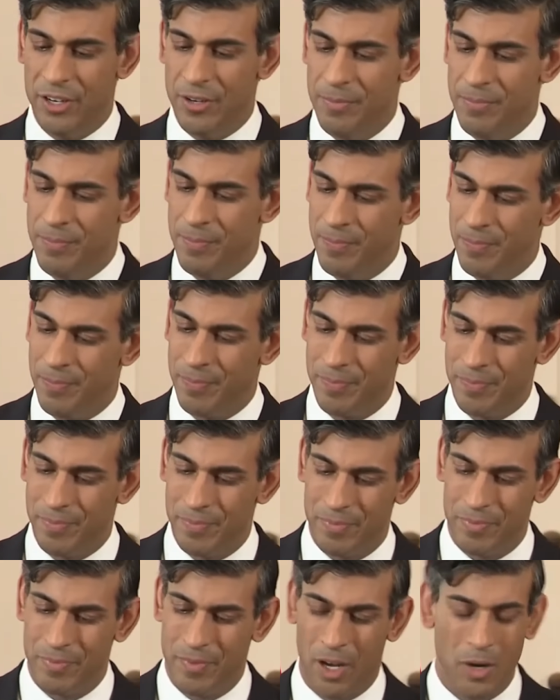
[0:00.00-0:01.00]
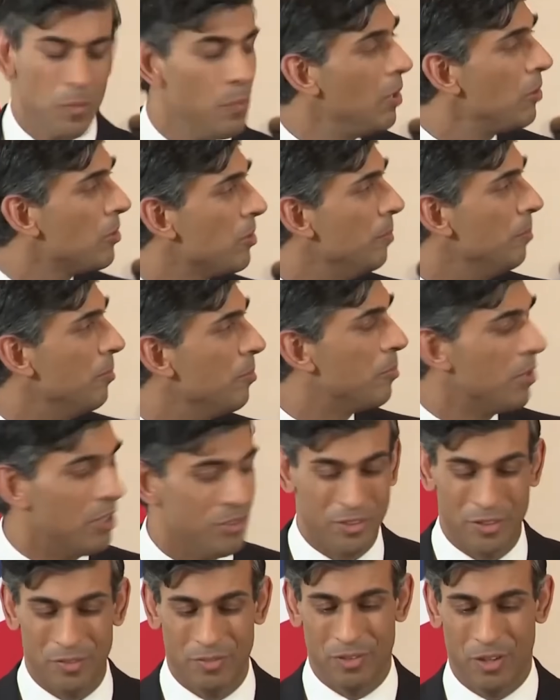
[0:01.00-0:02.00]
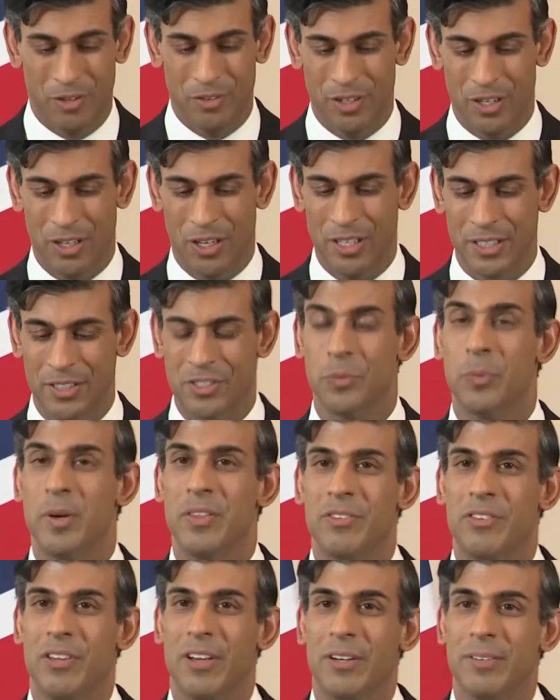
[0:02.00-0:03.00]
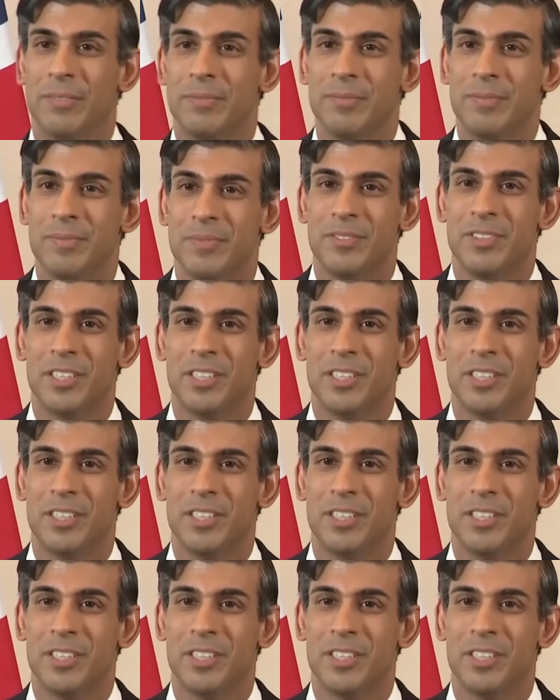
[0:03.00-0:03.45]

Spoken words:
Sunak. If successful, the gamble could look like the action of